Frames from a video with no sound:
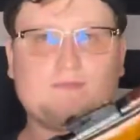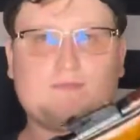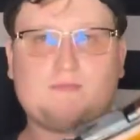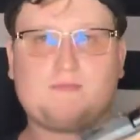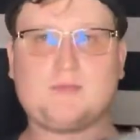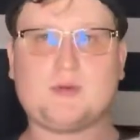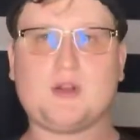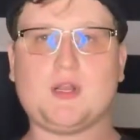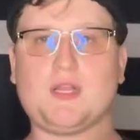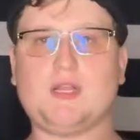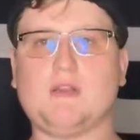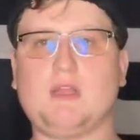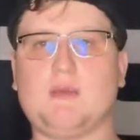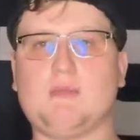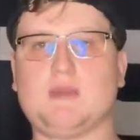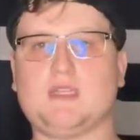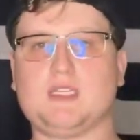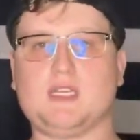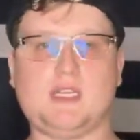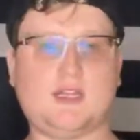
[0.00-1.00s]
pretty
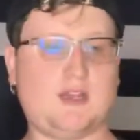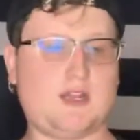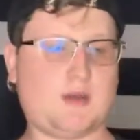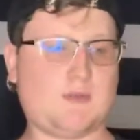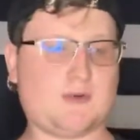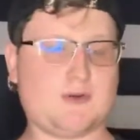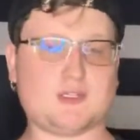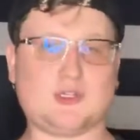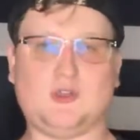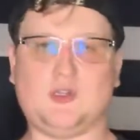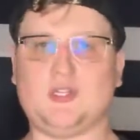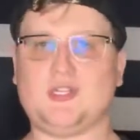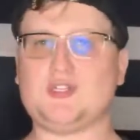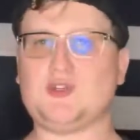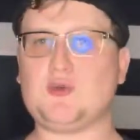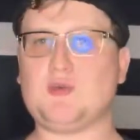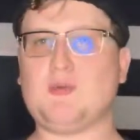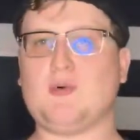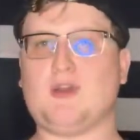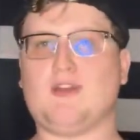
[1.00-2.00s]
limited in numbers. Only
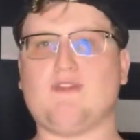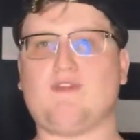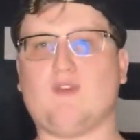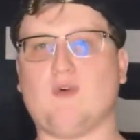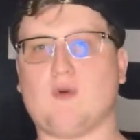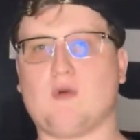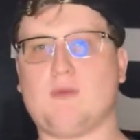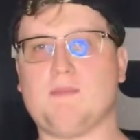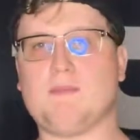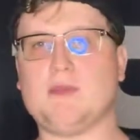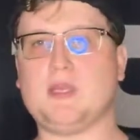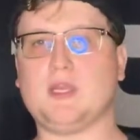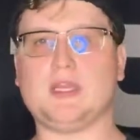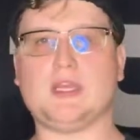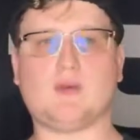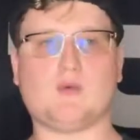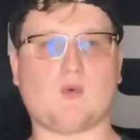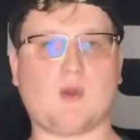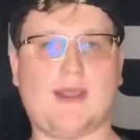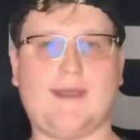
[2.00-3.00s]
2.4
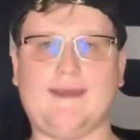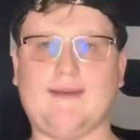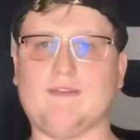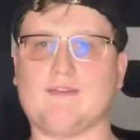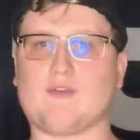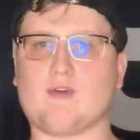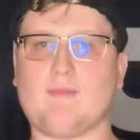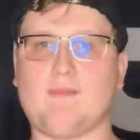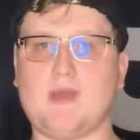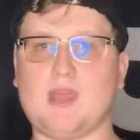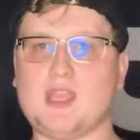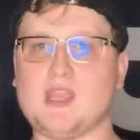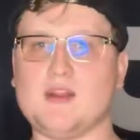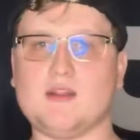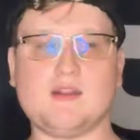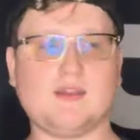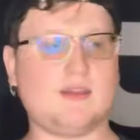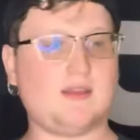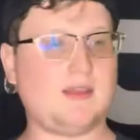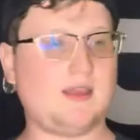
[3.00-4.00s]
million were ever
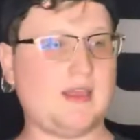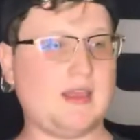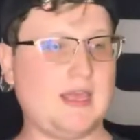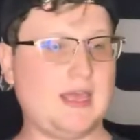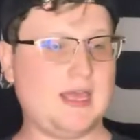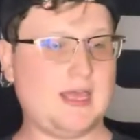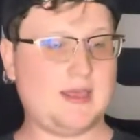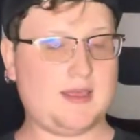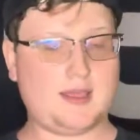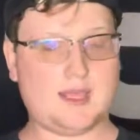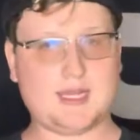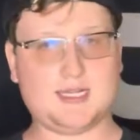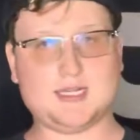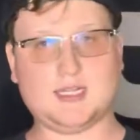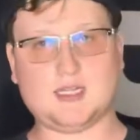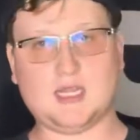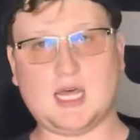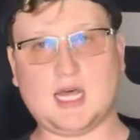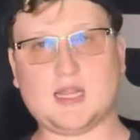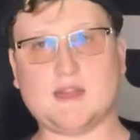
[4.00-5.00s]
made, and a
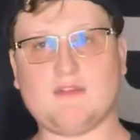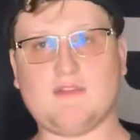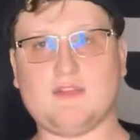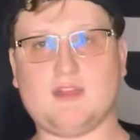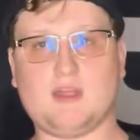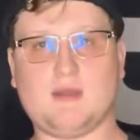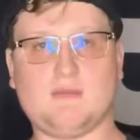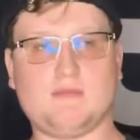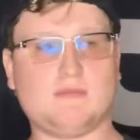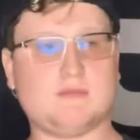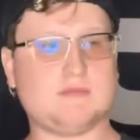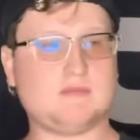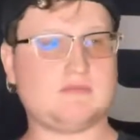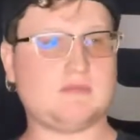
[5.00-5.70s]
lot of them,